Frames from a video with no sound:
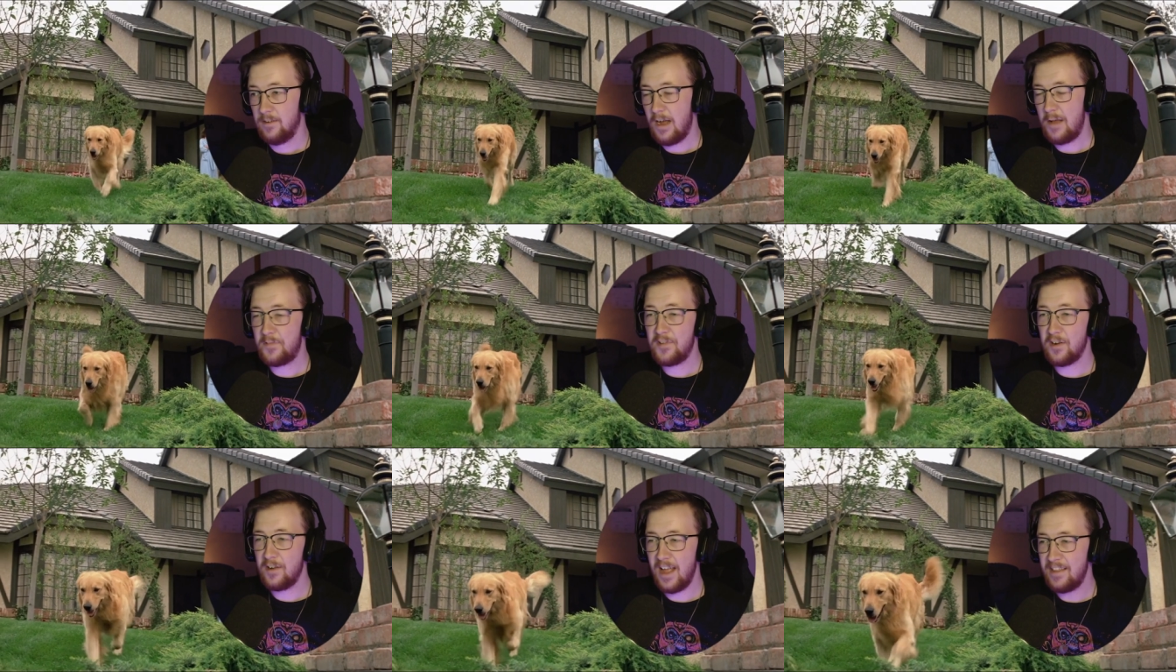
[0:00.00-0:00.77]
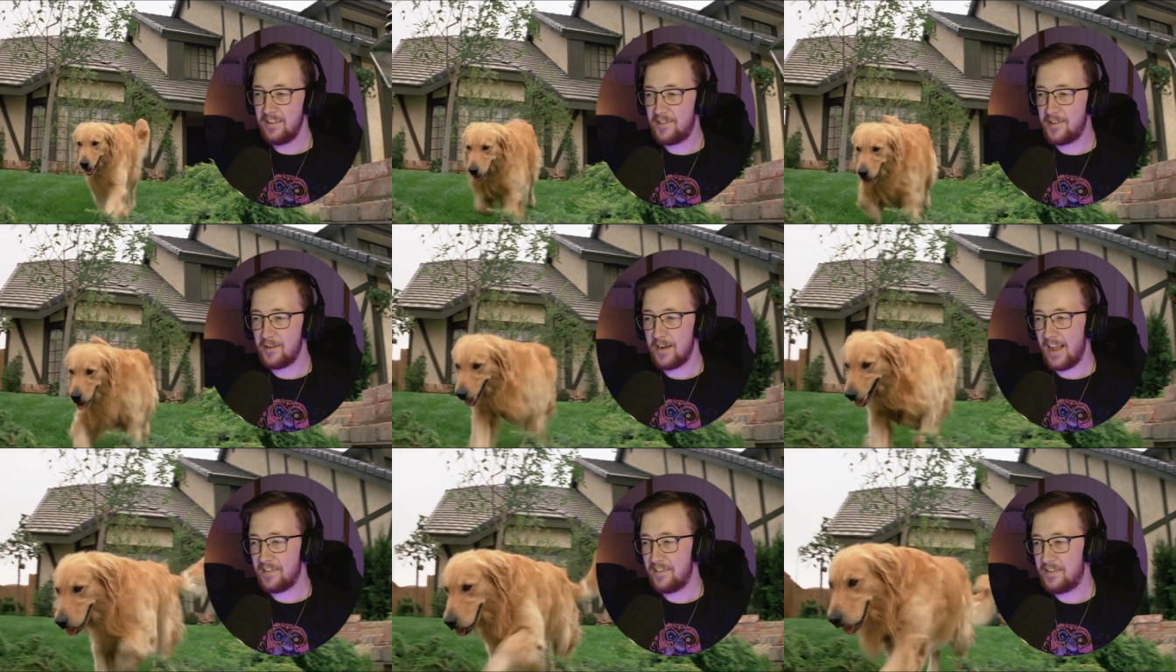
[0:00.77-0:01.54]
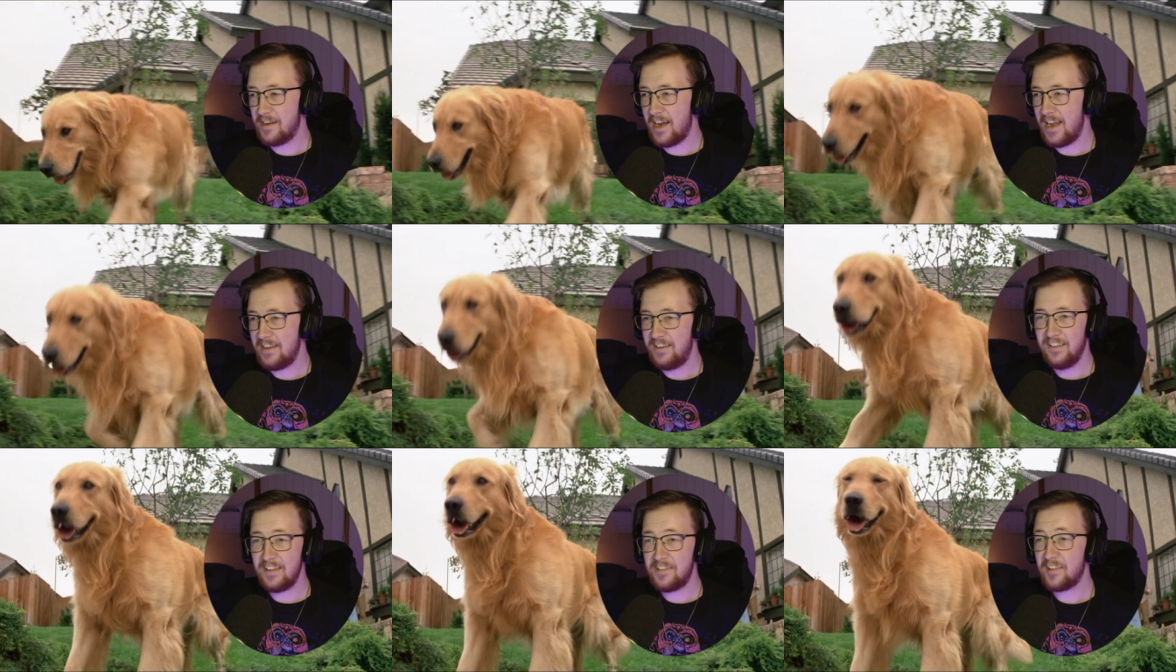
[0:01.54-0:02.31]
I'm so glad this dog hasn't died.
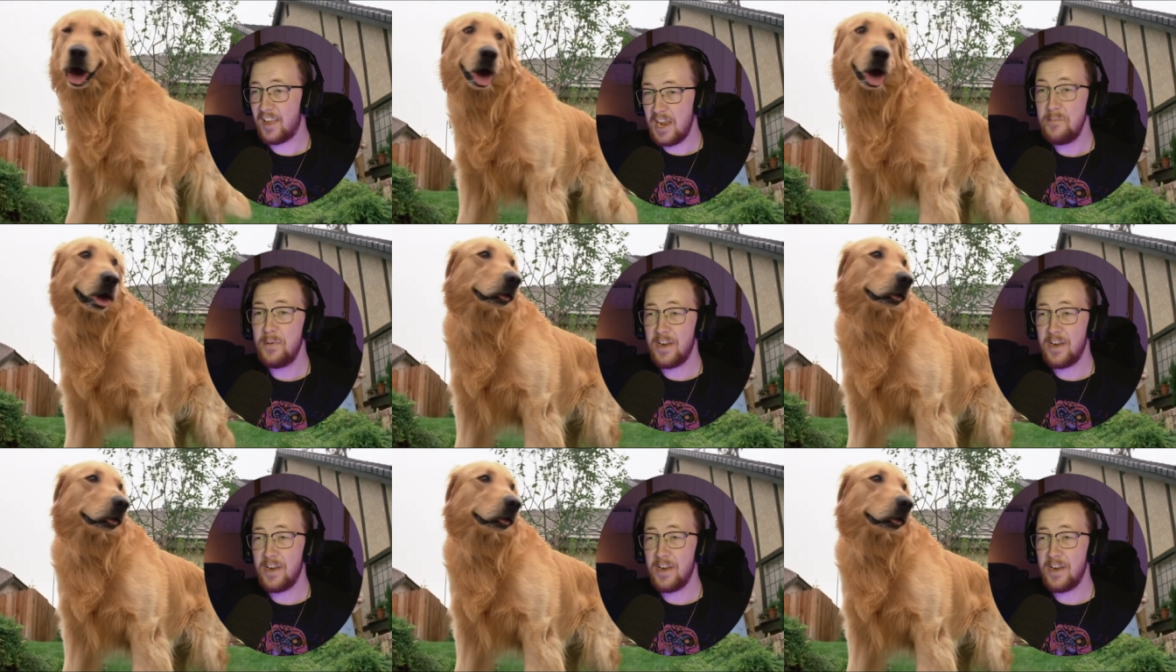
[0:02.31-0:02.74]
Let's keep it